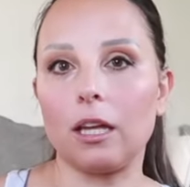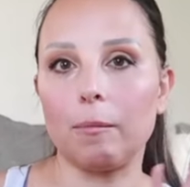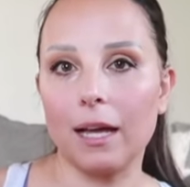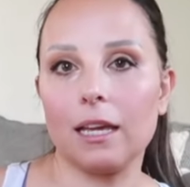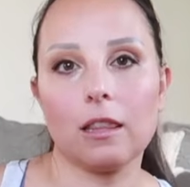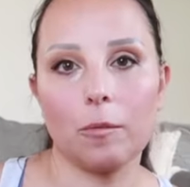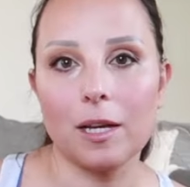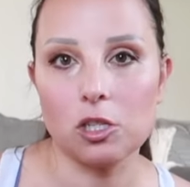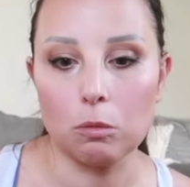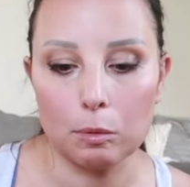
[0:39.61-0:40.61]
They're my they're
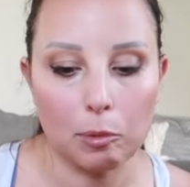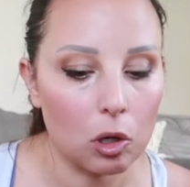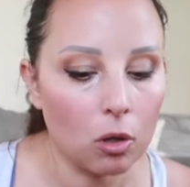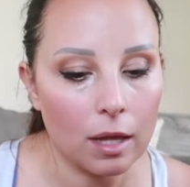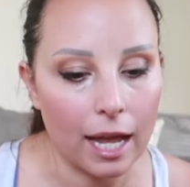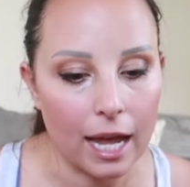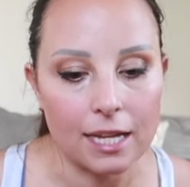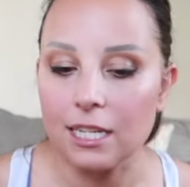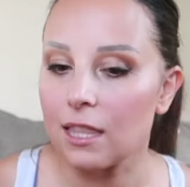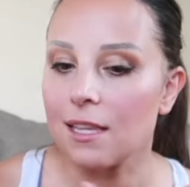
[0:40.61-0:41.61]
my Super Bowl
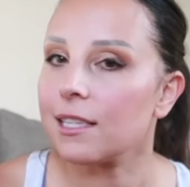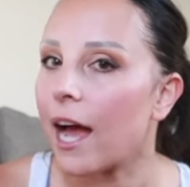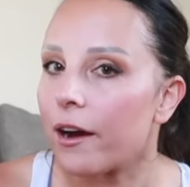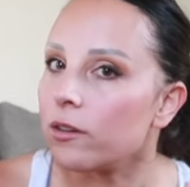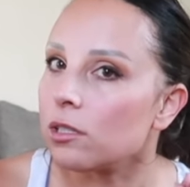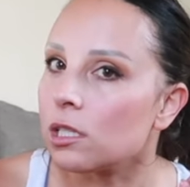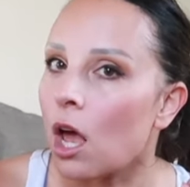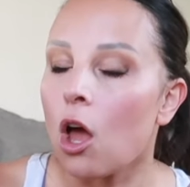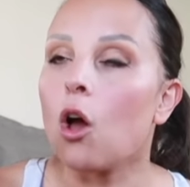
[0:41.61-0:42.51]
and in this house